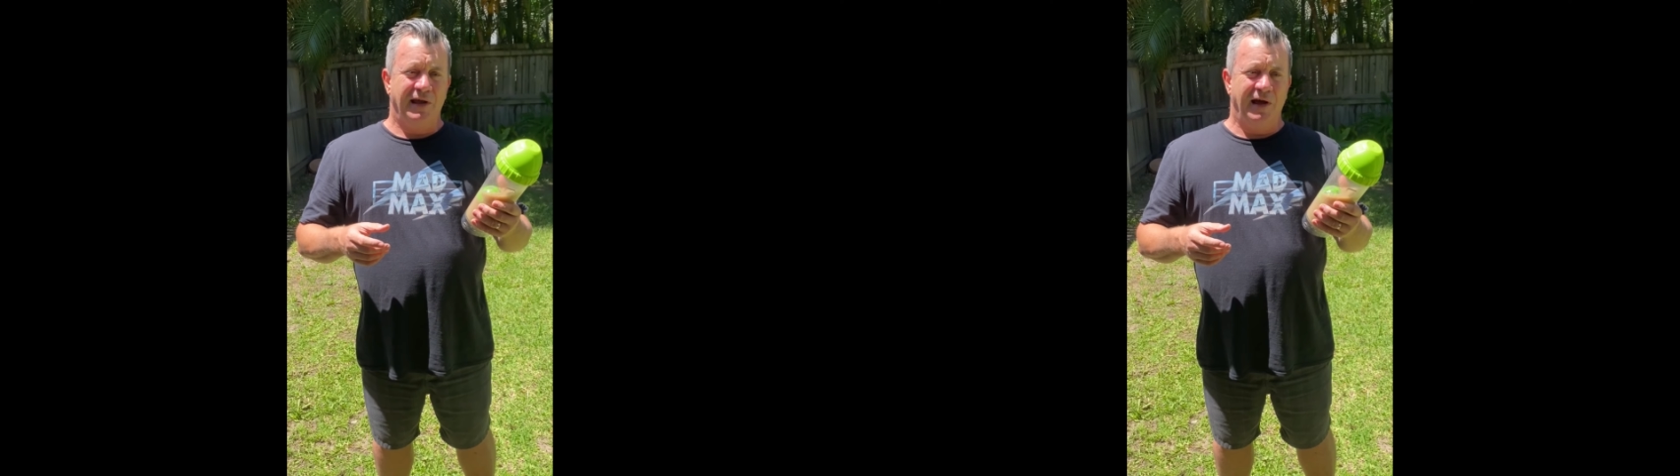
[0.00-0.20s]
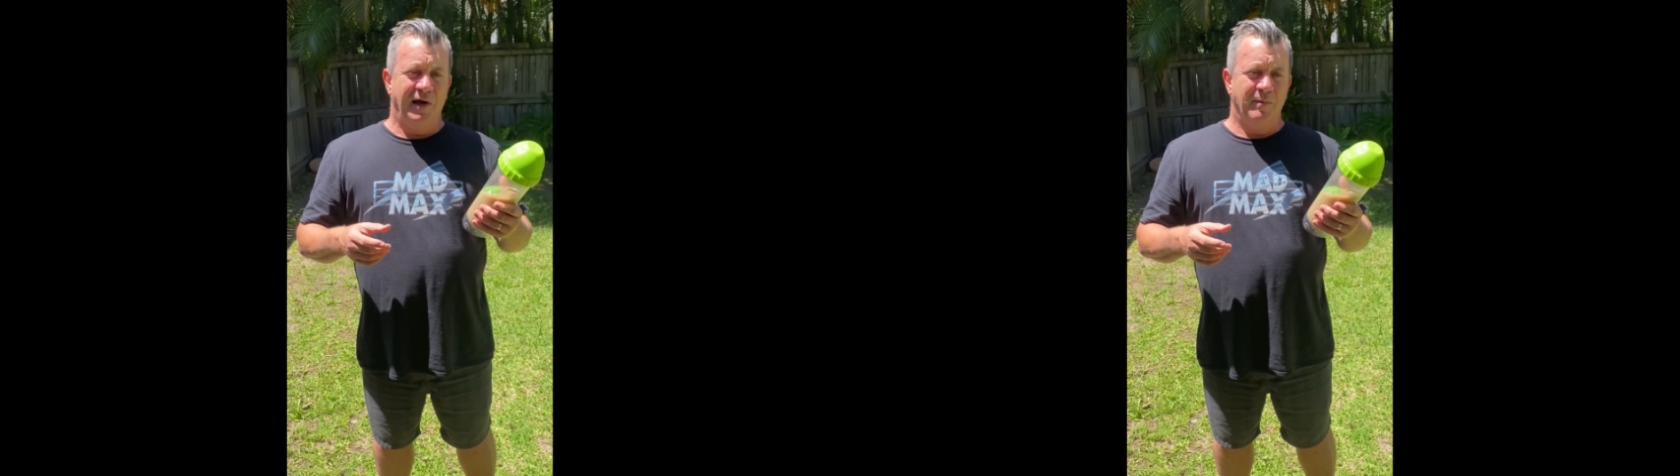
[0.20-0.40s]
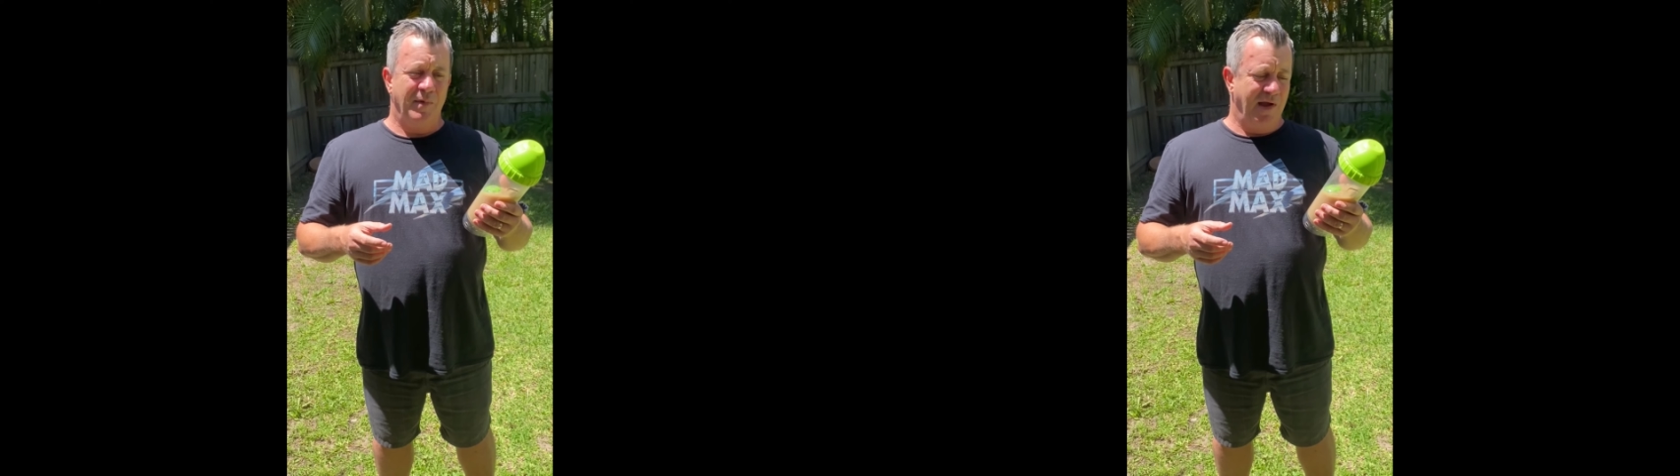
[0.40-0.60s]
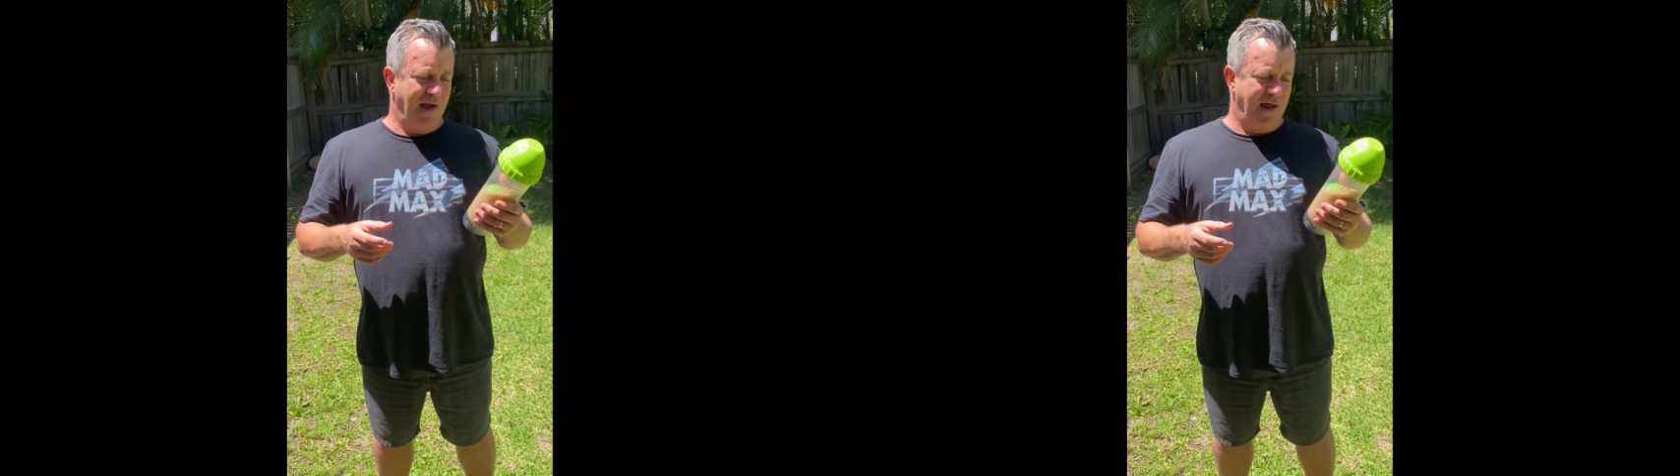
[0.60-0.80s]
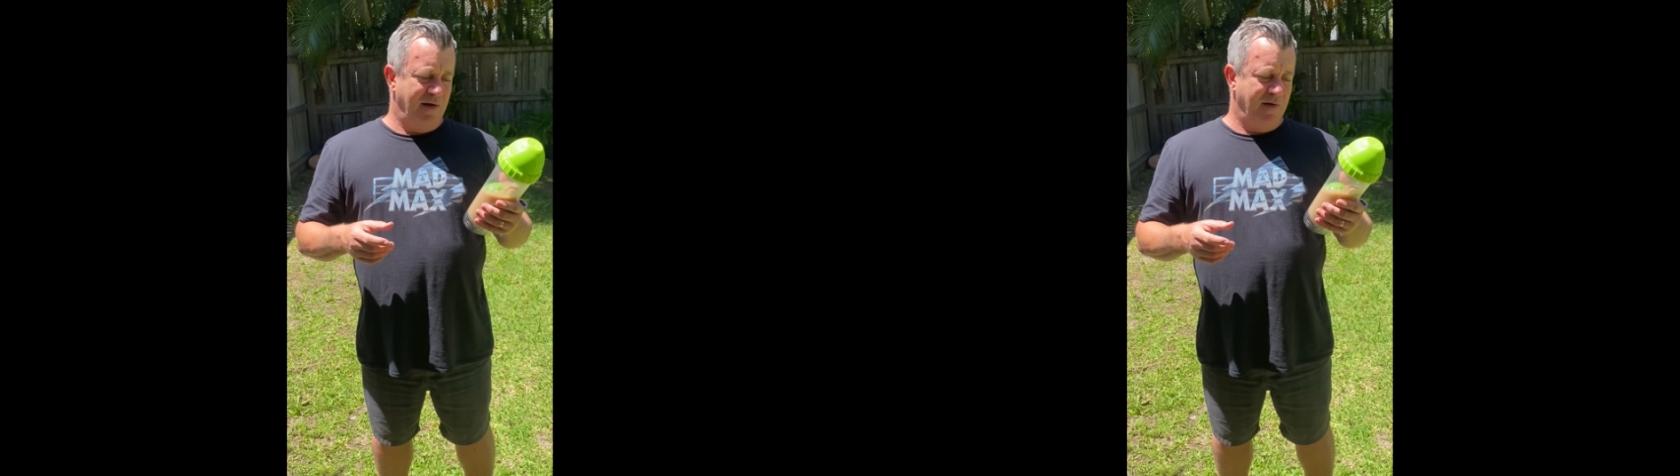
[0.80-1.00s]
Um,
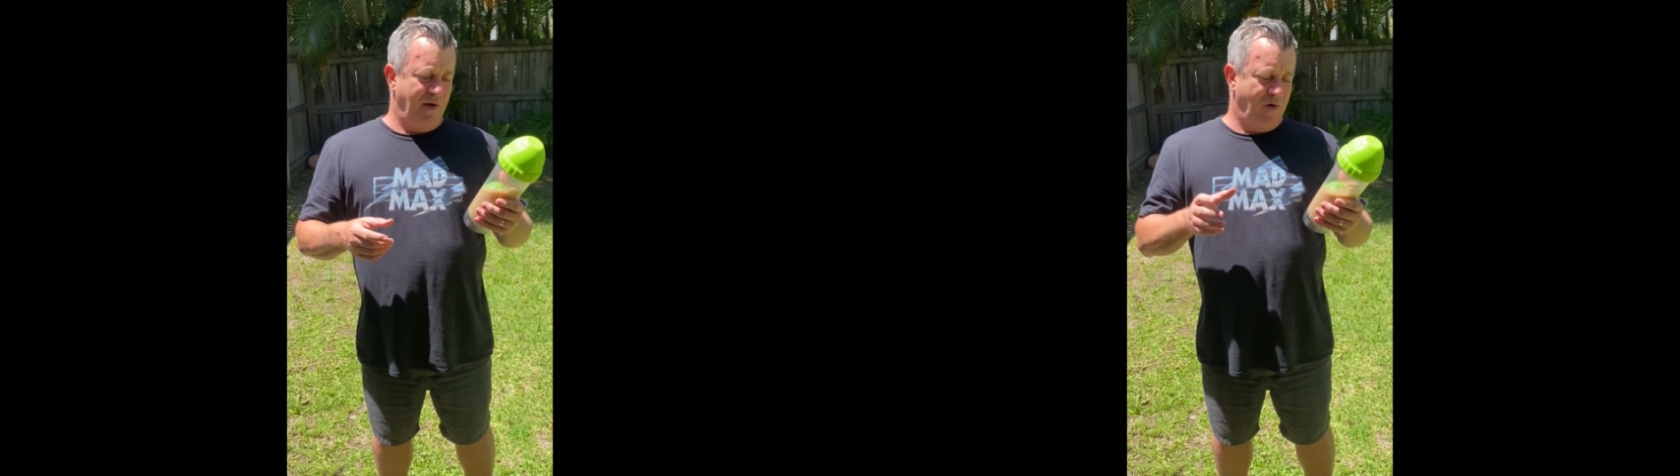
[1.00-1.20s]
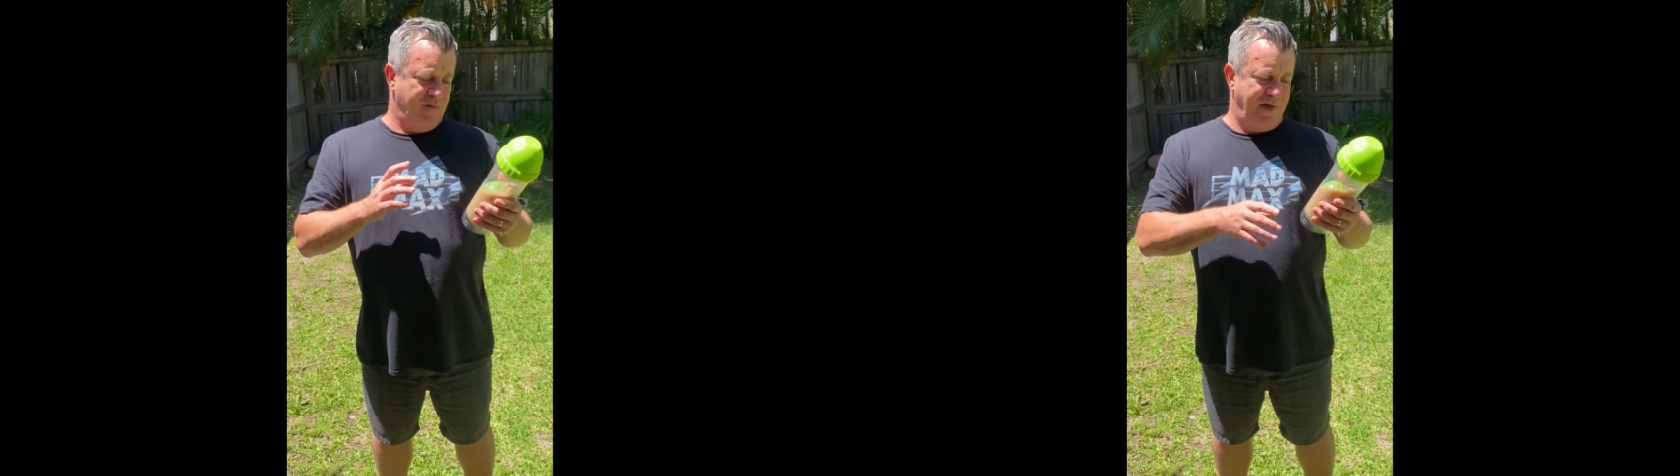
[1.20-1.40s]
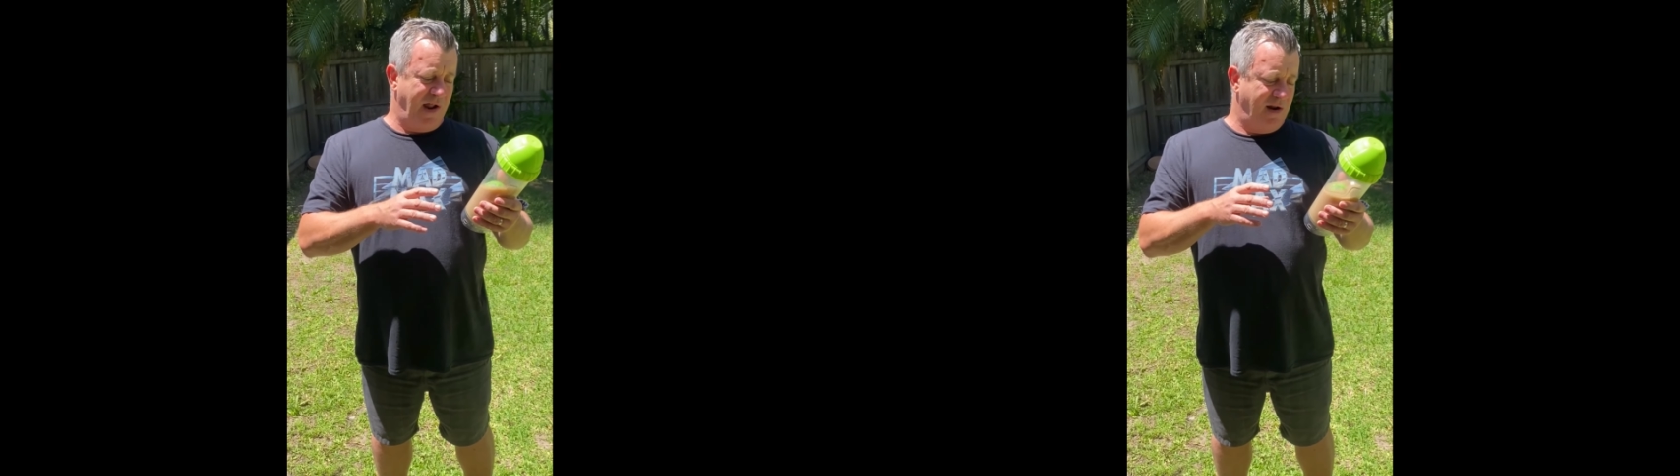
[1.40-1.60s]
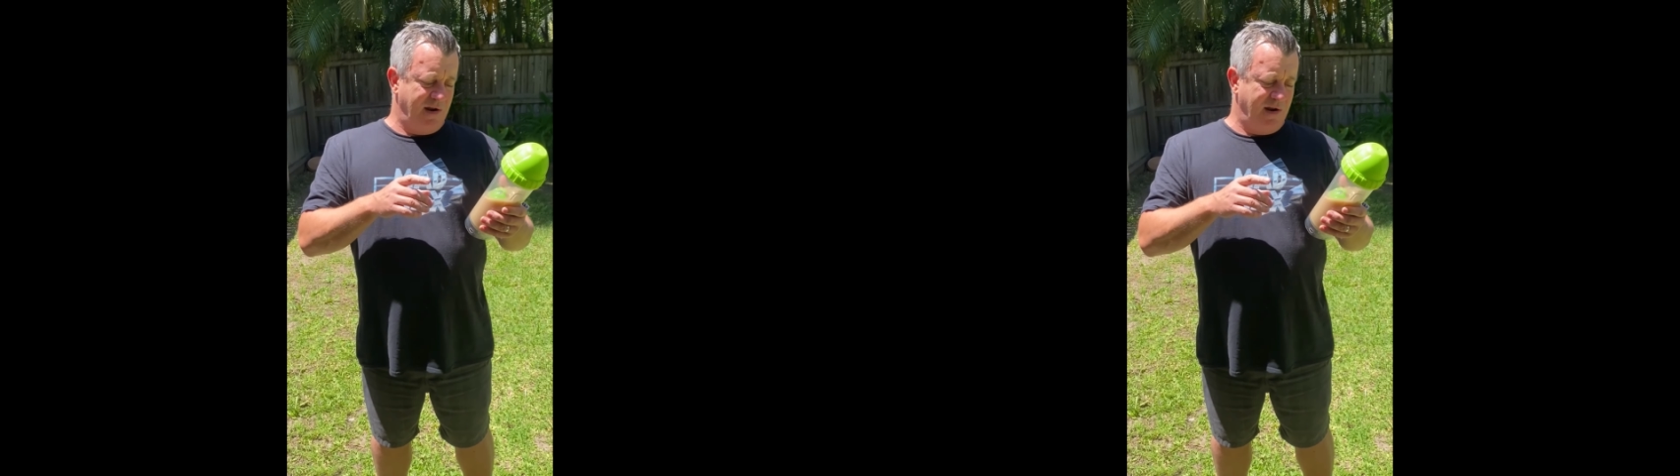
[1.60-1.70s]
and of that,